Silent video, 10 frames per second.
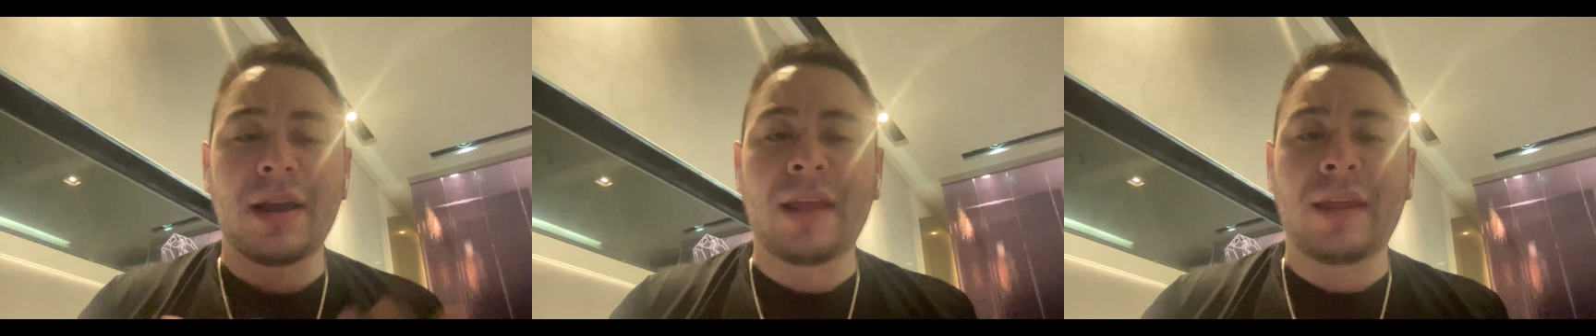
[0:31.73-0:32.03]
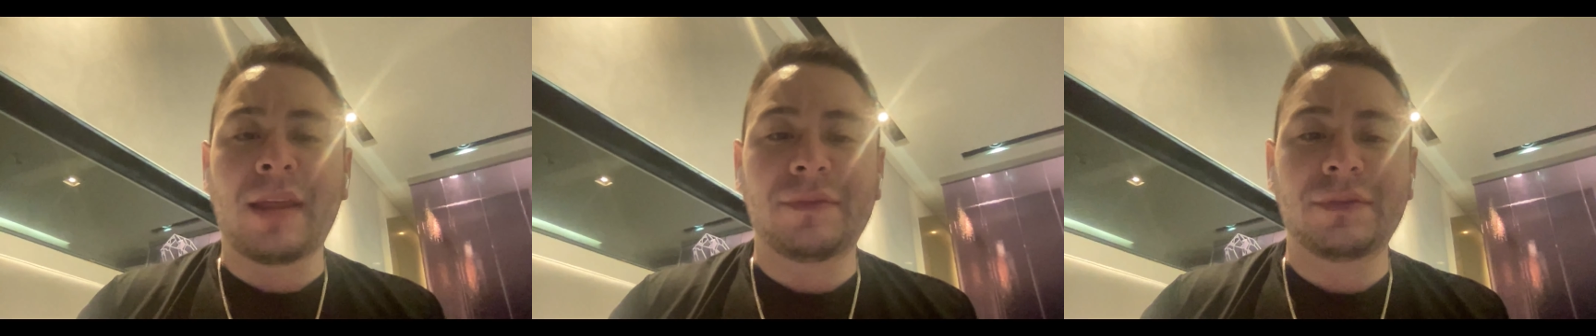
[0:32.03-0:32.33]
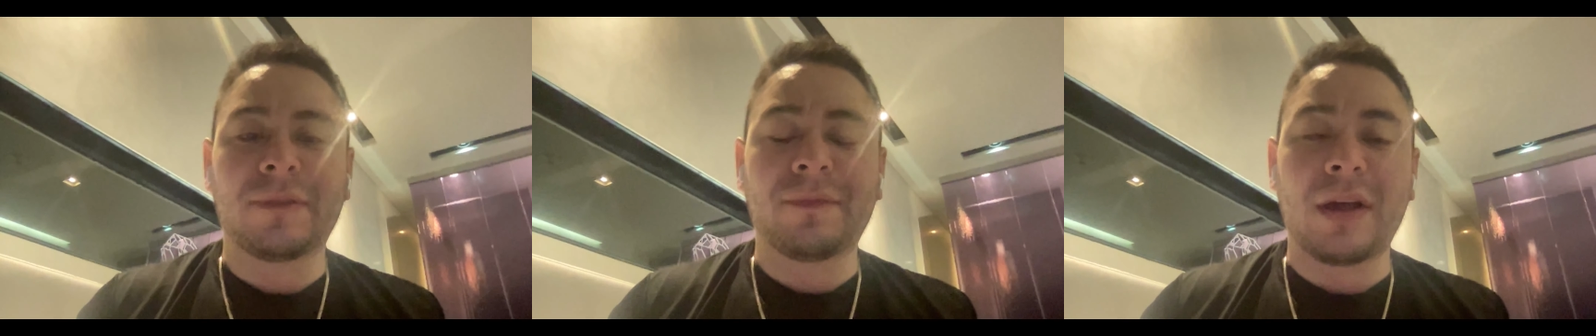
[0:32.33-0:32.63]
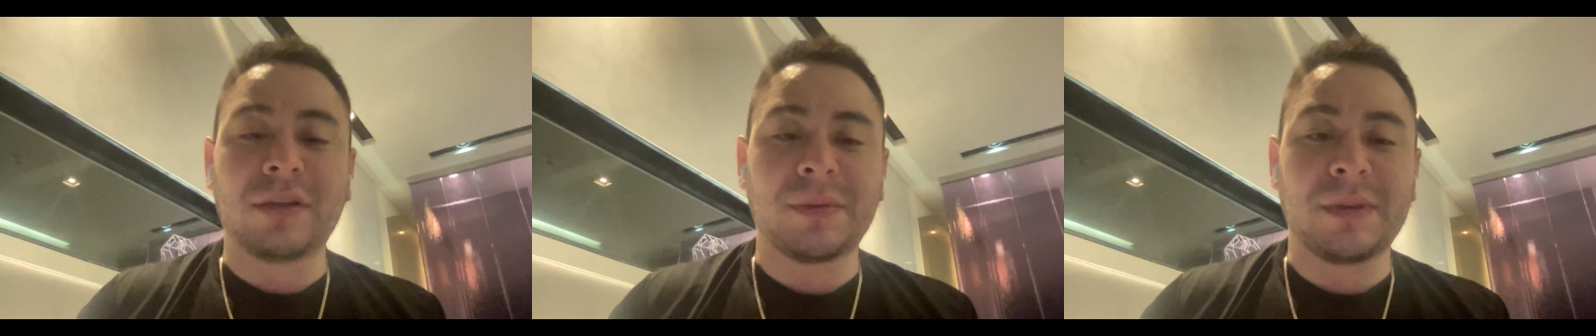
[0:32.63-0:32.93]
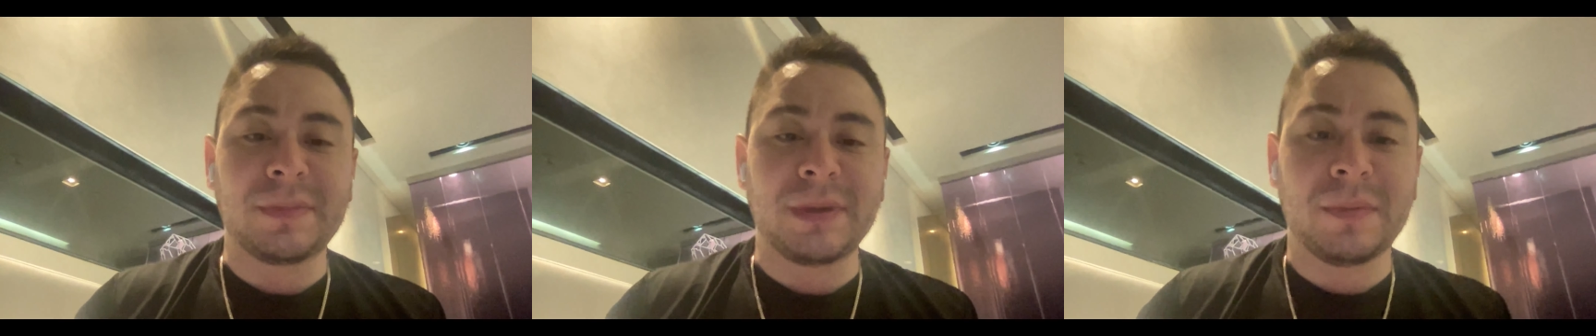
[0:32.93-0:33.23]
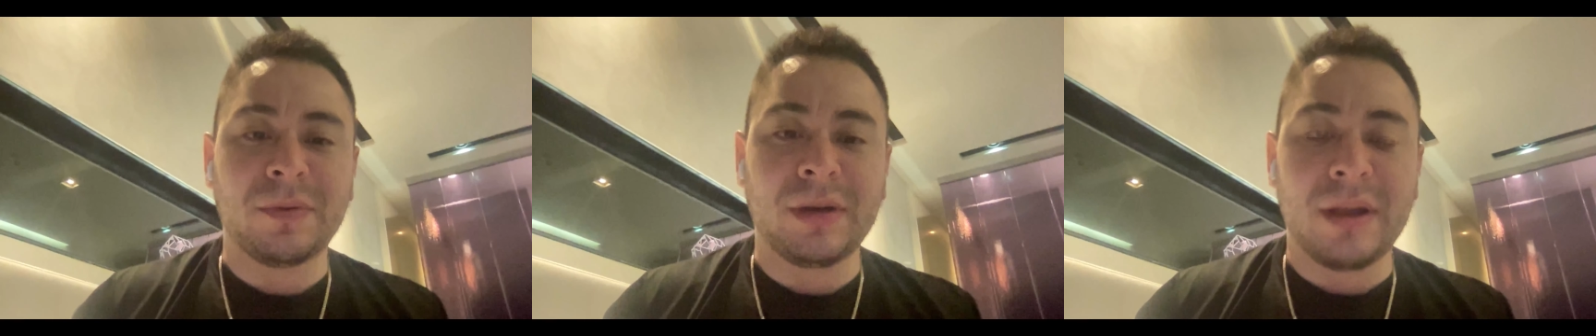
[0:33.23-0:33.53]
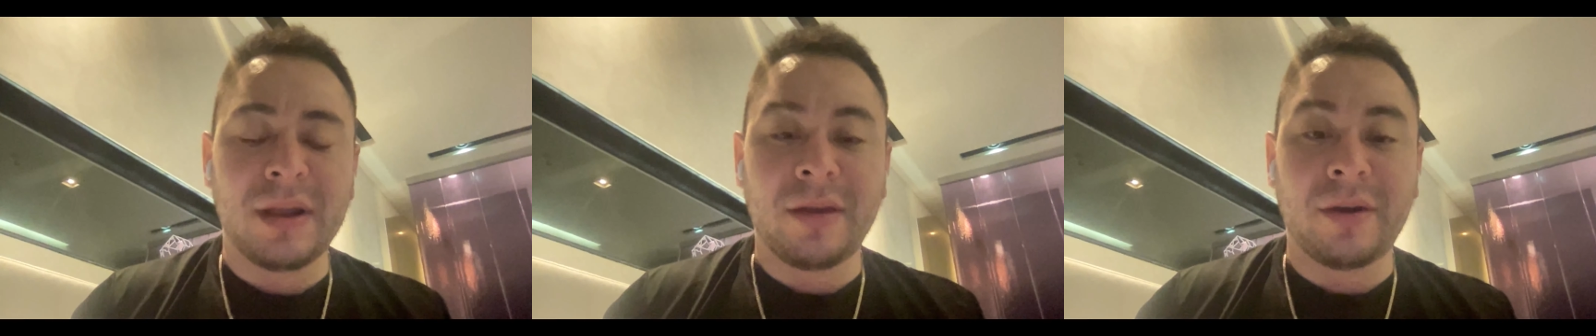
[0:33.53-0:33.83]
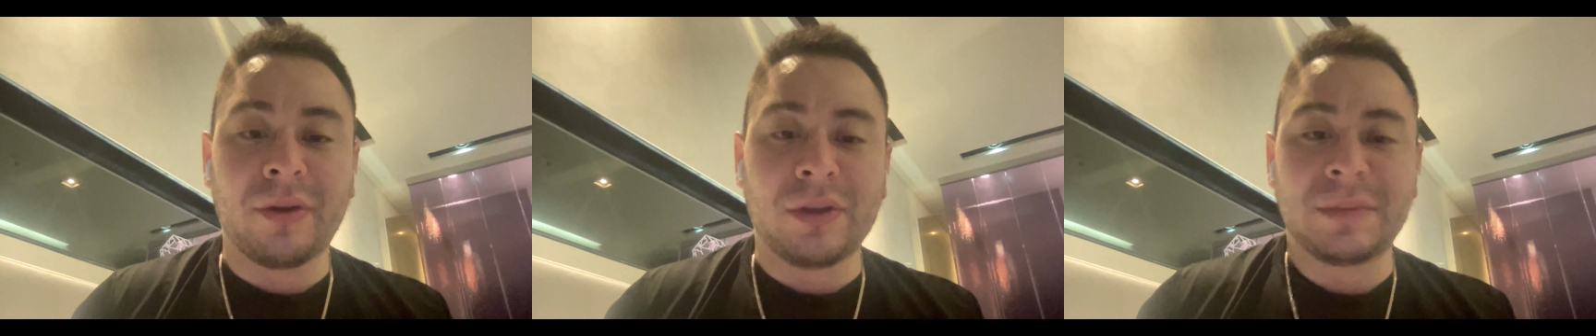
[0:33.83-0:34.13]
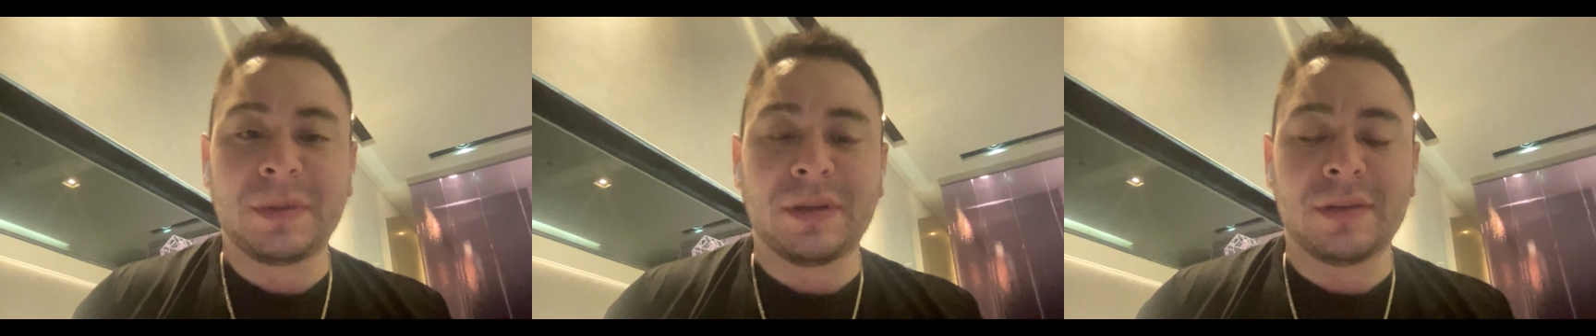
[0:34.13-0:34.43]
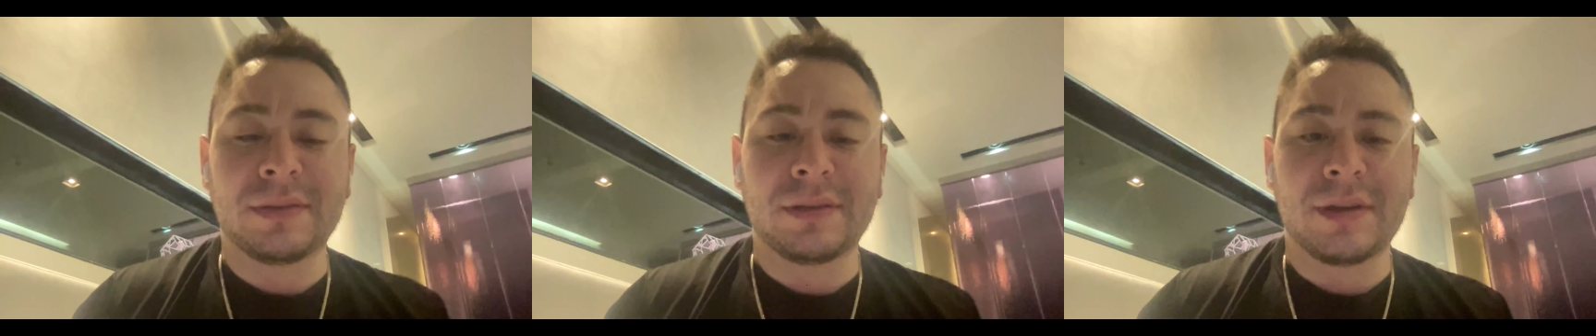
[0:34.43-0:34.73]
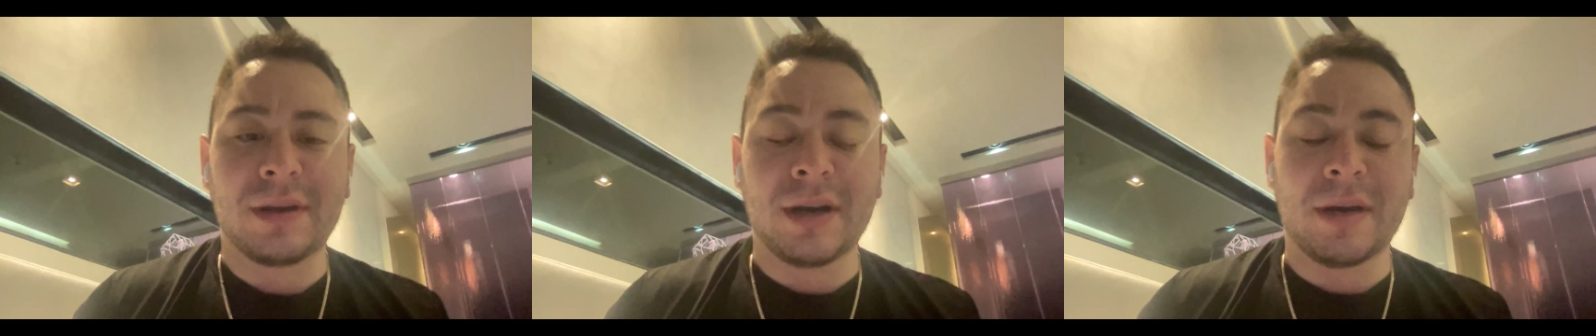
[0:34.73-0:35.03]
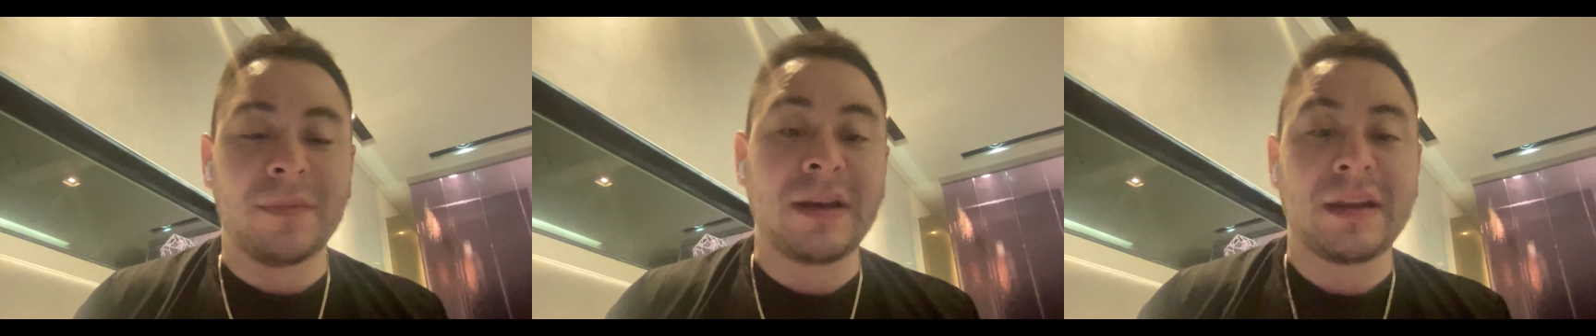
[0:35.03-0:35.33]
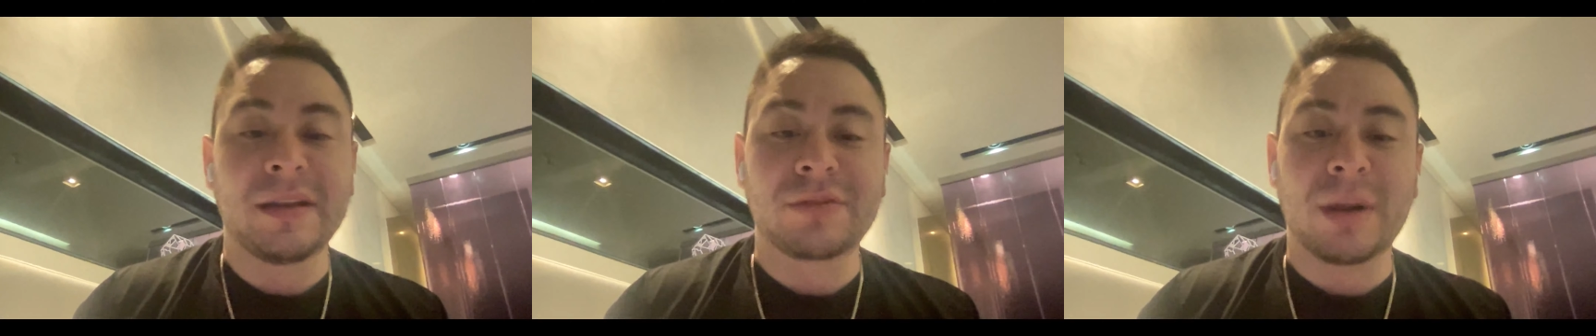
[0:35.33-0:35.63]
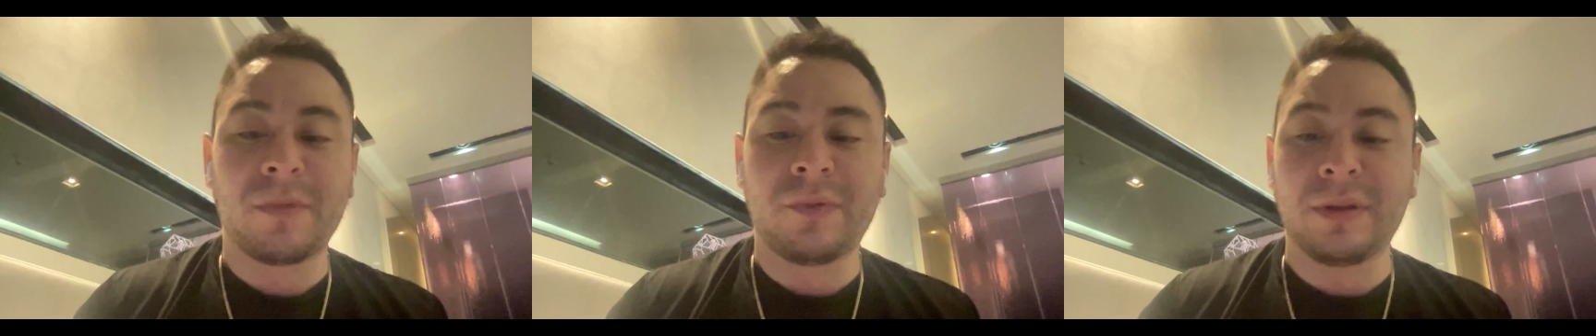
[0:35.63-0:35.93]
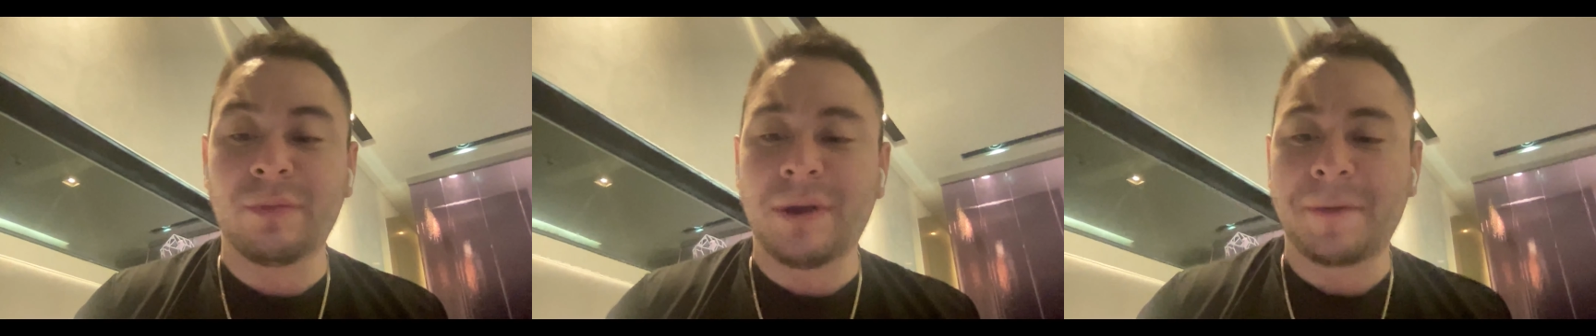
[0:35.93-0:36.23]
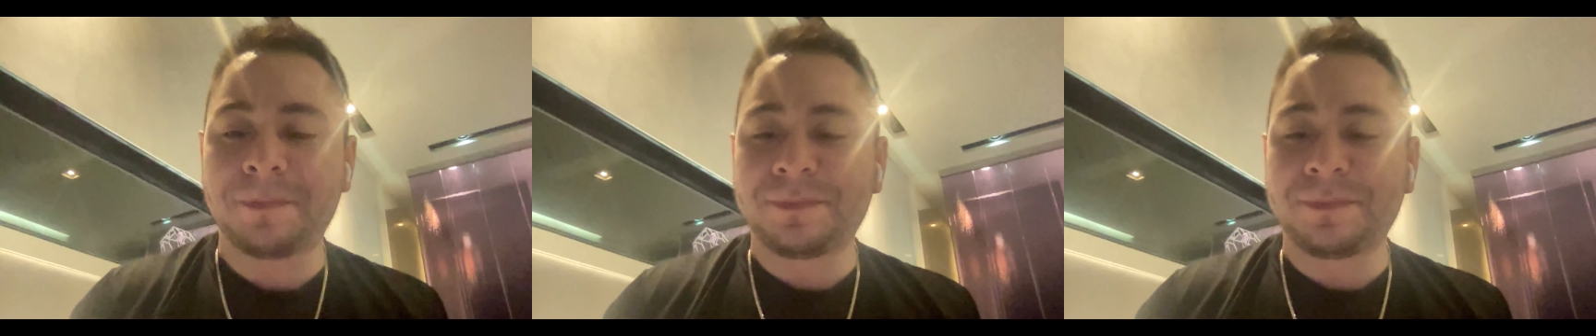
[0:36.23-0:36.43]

I like to follow some of these people and their thoughts because they can describe it really well.